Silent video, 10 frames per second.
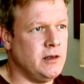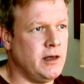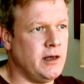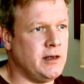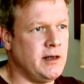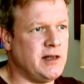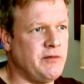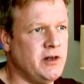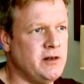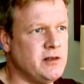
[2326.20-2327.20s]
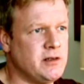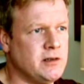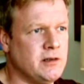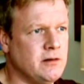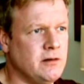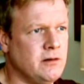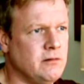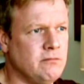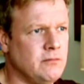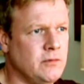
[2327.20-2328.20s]
as evidence
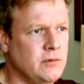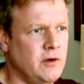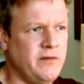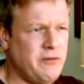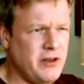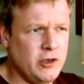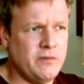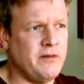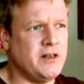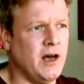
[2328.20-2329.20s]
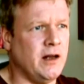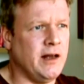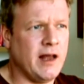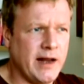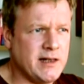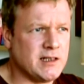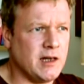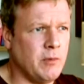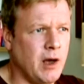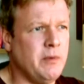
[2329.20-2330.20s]
of everything you've ever done in case it
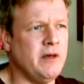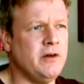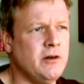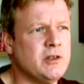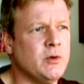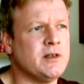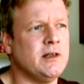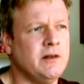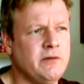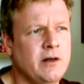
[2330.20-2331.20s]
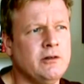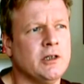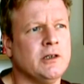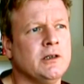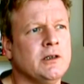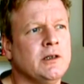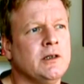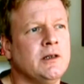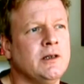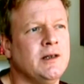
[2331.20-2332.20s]
might be of use to us in the future.
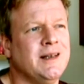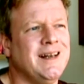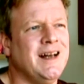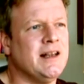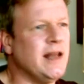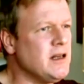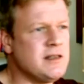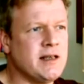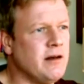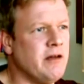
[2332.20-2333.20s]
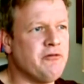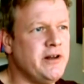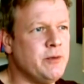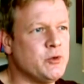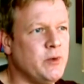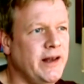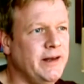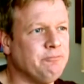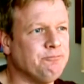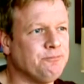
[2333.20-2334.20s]
That doesn't sound like freedom to me.
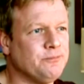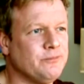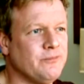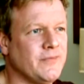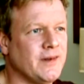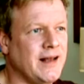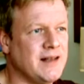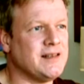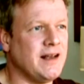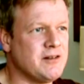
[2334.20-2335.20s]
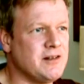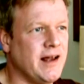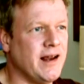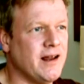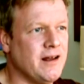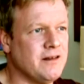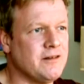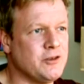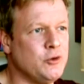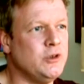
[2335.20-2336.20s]
That sounds like
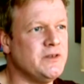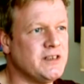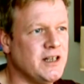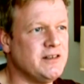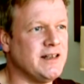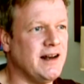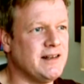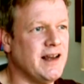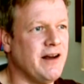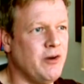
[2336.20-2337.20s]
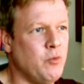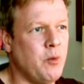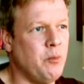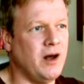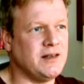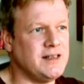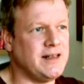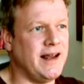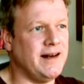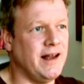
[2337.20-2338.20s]
the tool of a totalitarian one-party
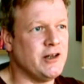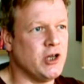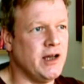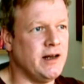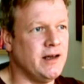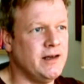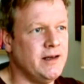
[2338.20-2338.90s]
state like China.